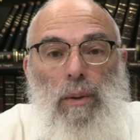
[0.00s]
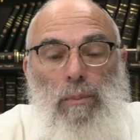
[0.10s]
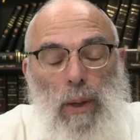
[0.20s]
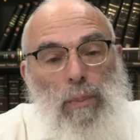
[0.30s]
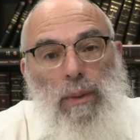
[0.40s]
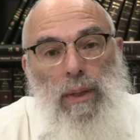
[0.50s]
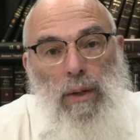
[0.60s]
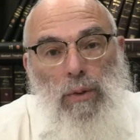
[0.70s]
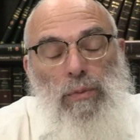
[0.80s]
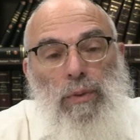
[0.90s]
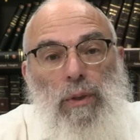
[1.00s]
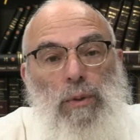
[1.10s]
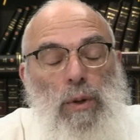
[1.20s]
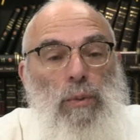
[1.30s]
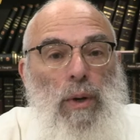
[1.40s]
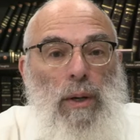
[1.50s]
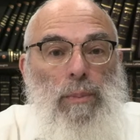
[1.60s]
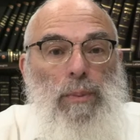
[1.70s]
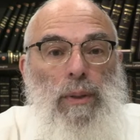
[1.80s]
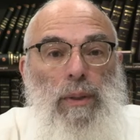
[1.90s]
People that often grow
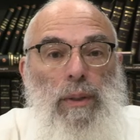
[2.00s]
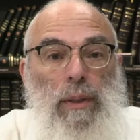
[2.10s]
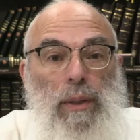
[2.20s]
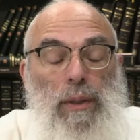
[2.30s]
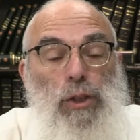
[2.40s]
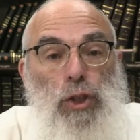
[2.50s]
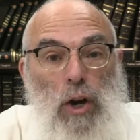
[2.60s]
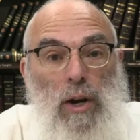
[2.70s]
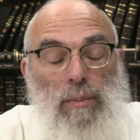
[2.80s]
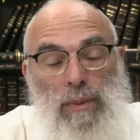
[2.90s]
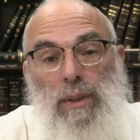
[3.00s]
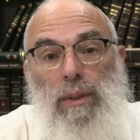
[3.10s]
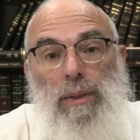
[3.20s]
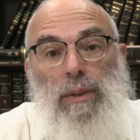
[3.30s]
up charmed.